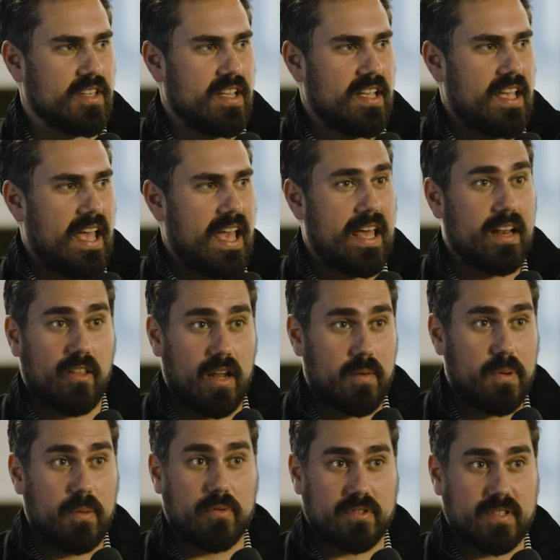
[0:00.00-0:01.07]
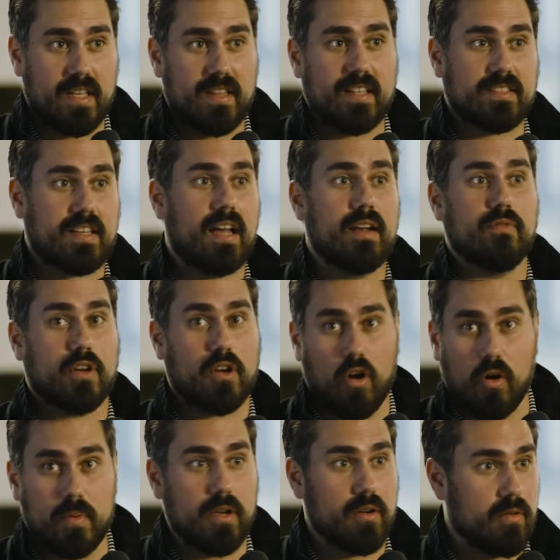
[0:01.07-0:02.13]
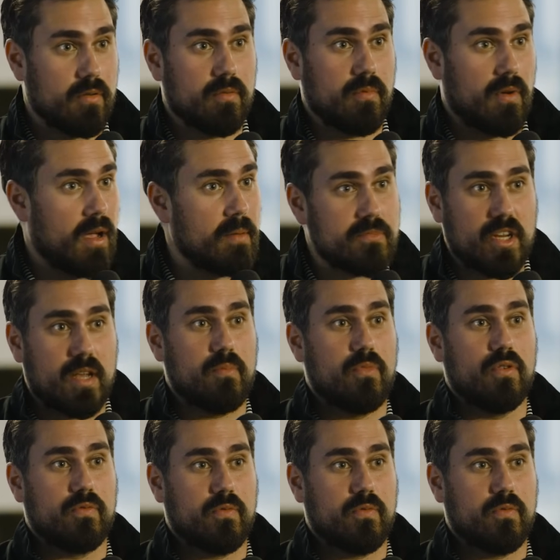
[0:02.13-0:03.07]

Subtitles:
Yeah. And a lot of people were saying that's kind of a Kobe or MJ move,